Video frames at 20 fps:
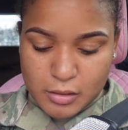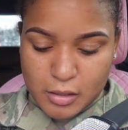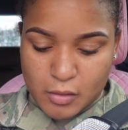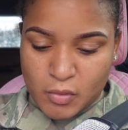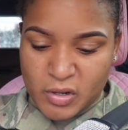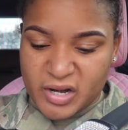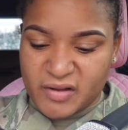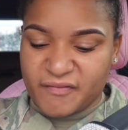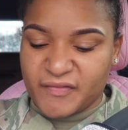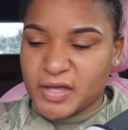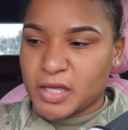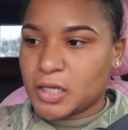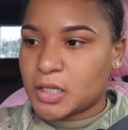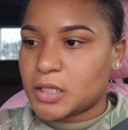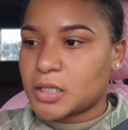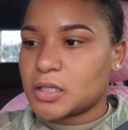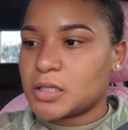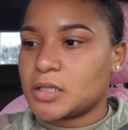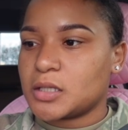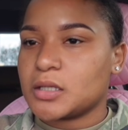What the
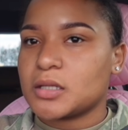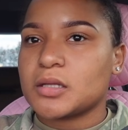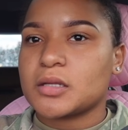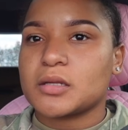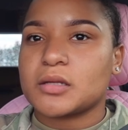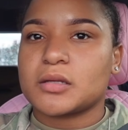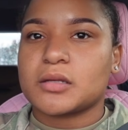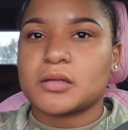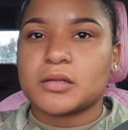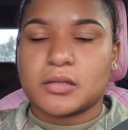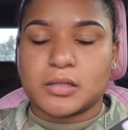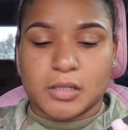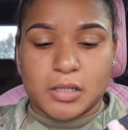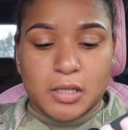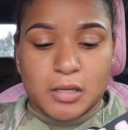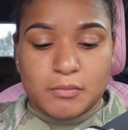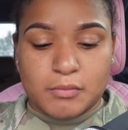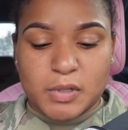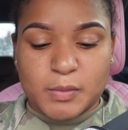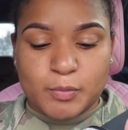fuck?
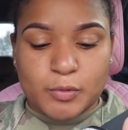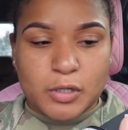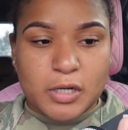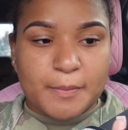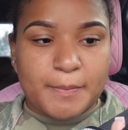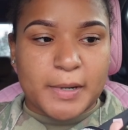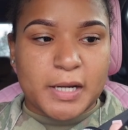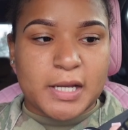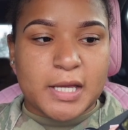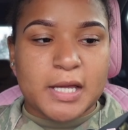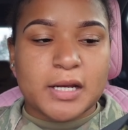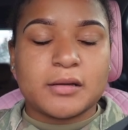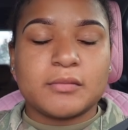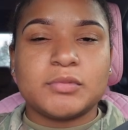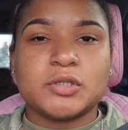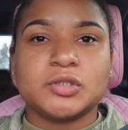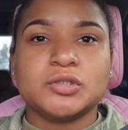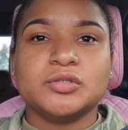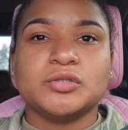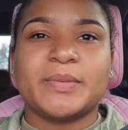Me pull up another
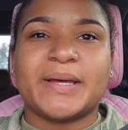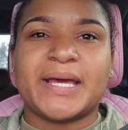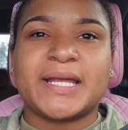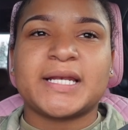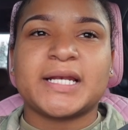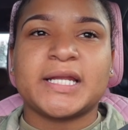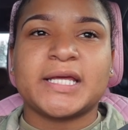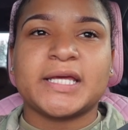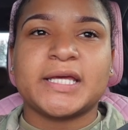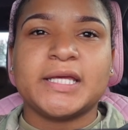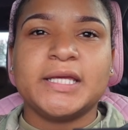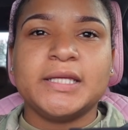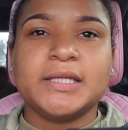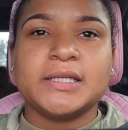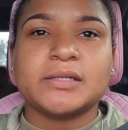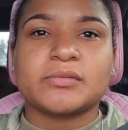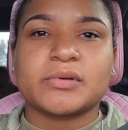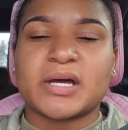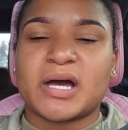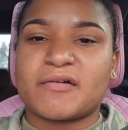blue
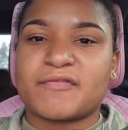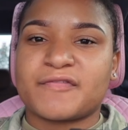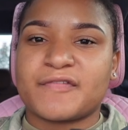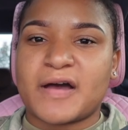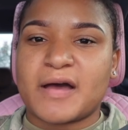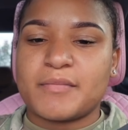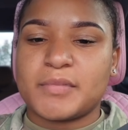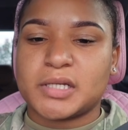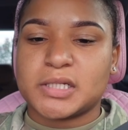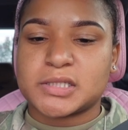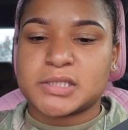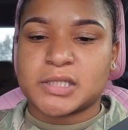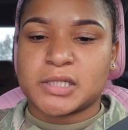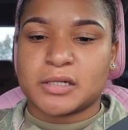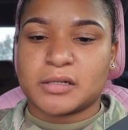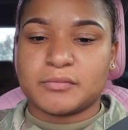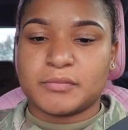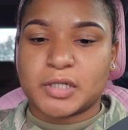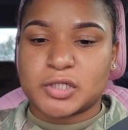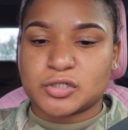Bentley. We got 5 minutes
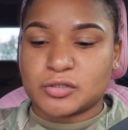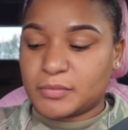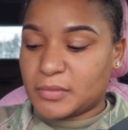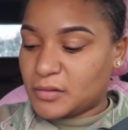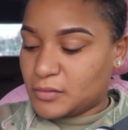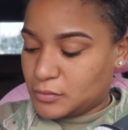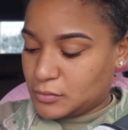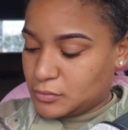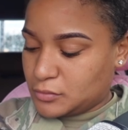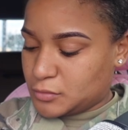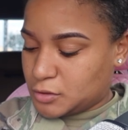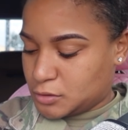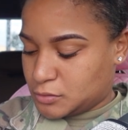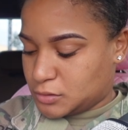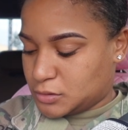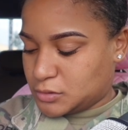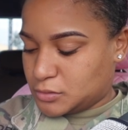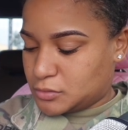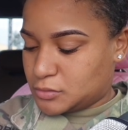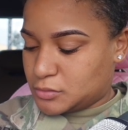here. Make sure my... go
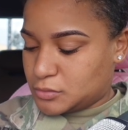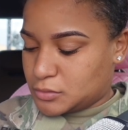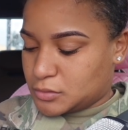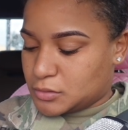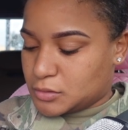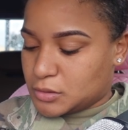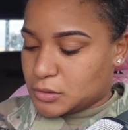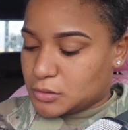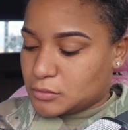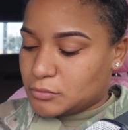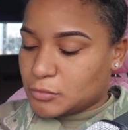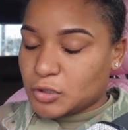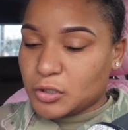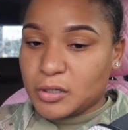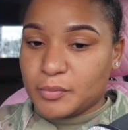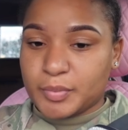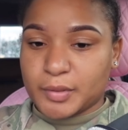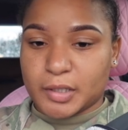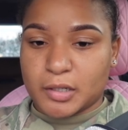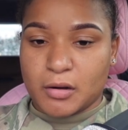ahead
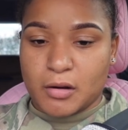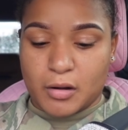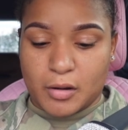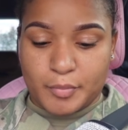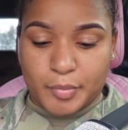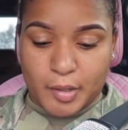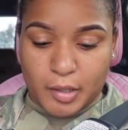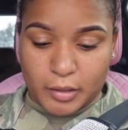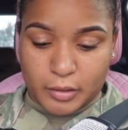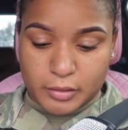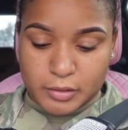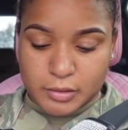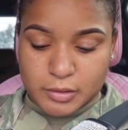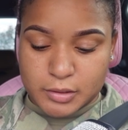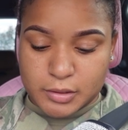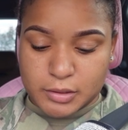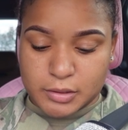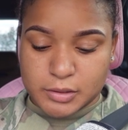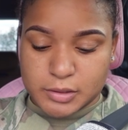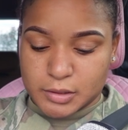and put the car in park.
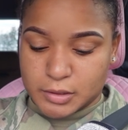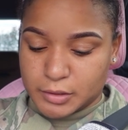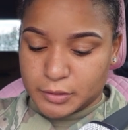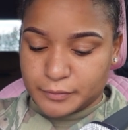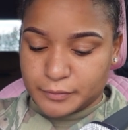Because,